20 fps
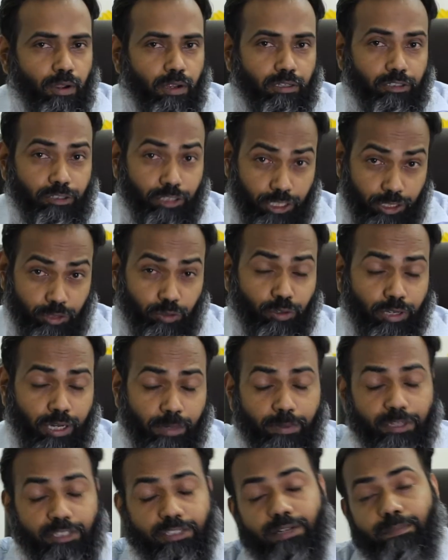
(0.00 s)
This
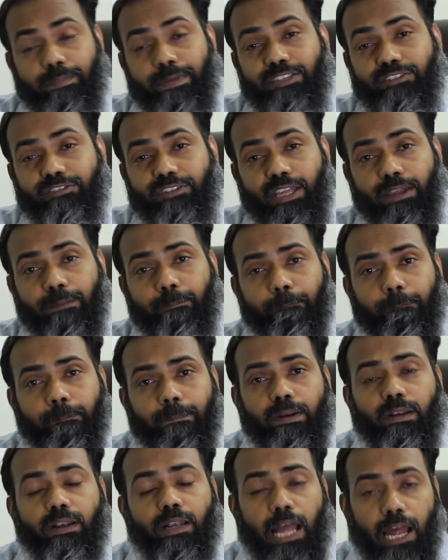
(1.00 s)
20% may seem
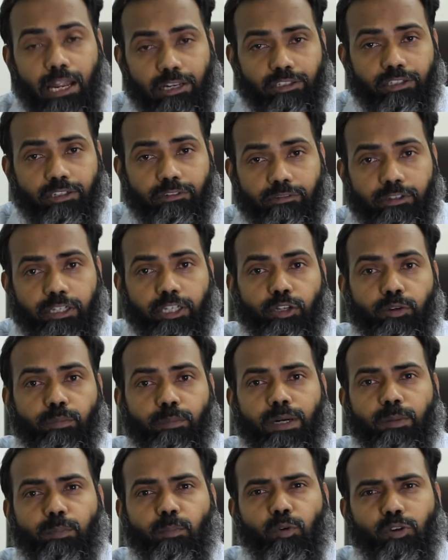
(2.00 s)
larger for you,
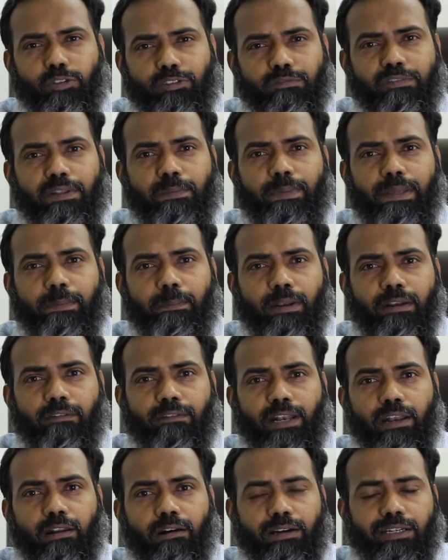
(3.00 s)
but most of the people
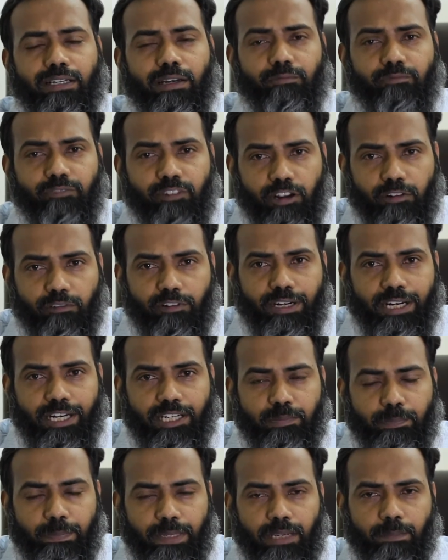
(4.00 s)
will not come forward and
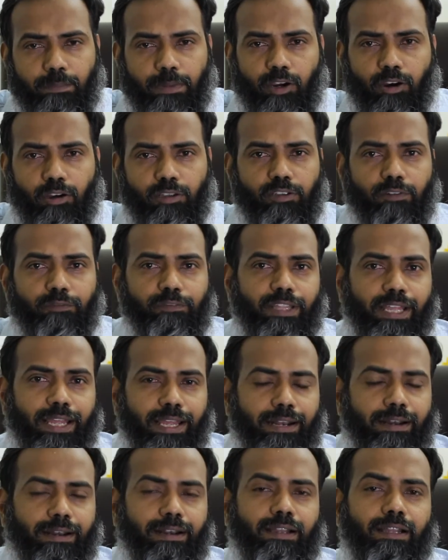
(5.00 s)
speak because of
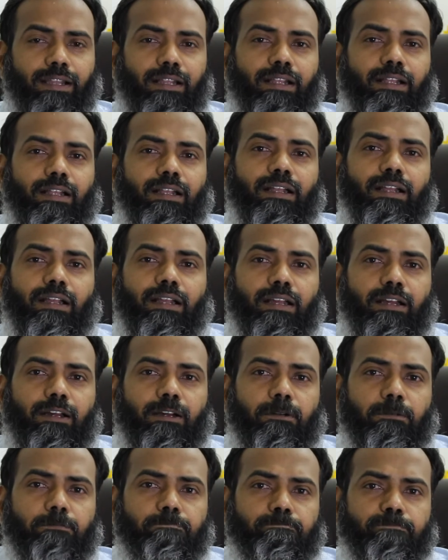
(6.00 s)
their
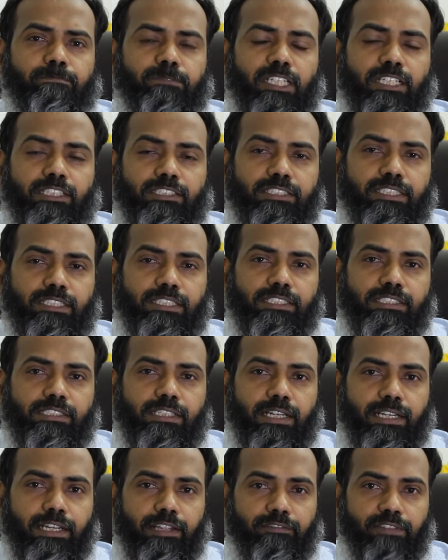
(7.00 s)
concerns
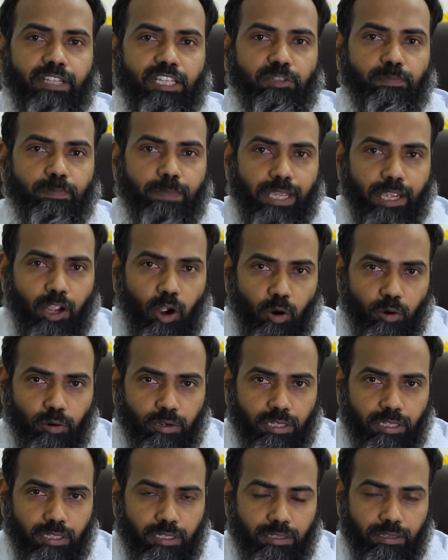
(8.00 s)
that if they speak
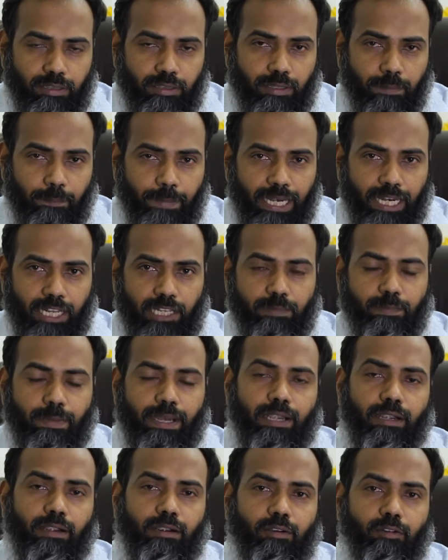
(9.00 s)
out, the
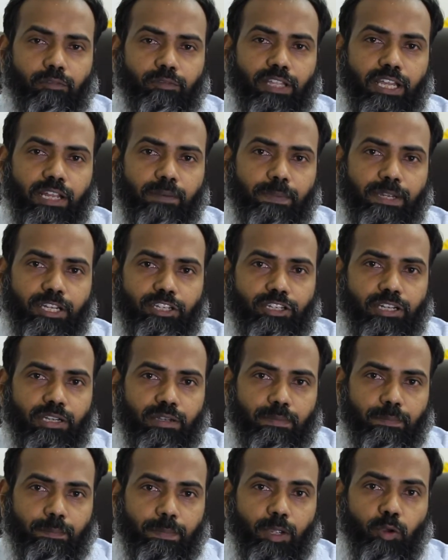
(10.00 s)
management of their patient
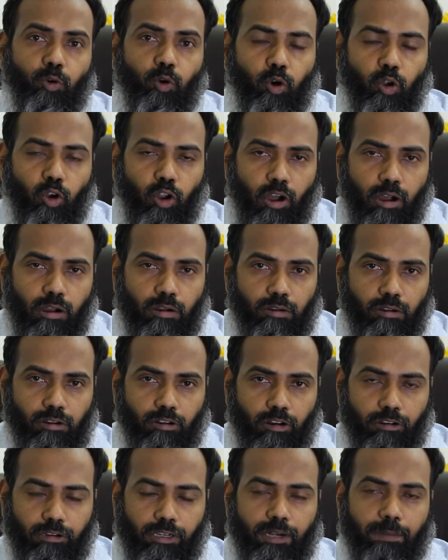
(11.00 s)
may go wrong, or
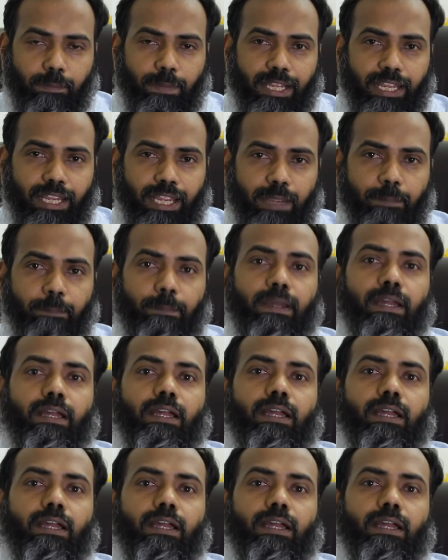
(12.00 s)
doctor may keep